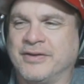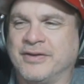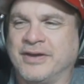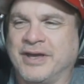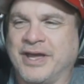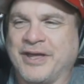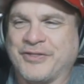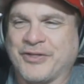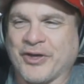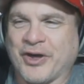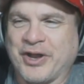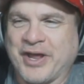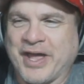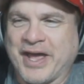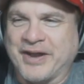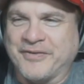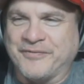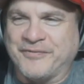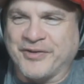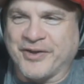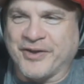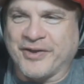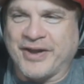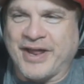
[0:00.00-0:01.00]
He thought he had it
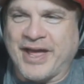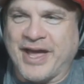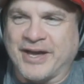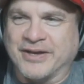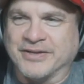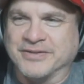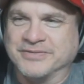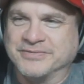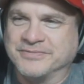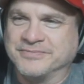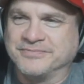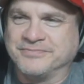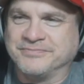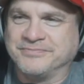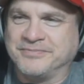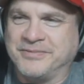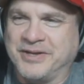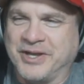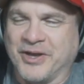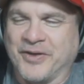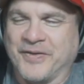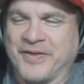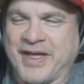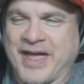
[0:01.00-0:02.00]
figured out.
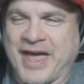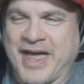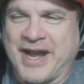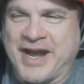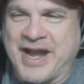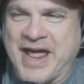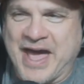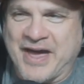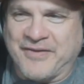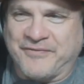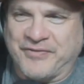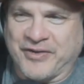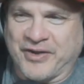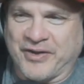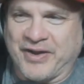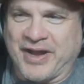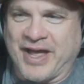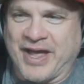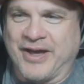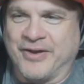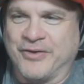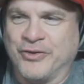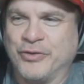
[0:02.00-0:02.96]
He only had it half figured out.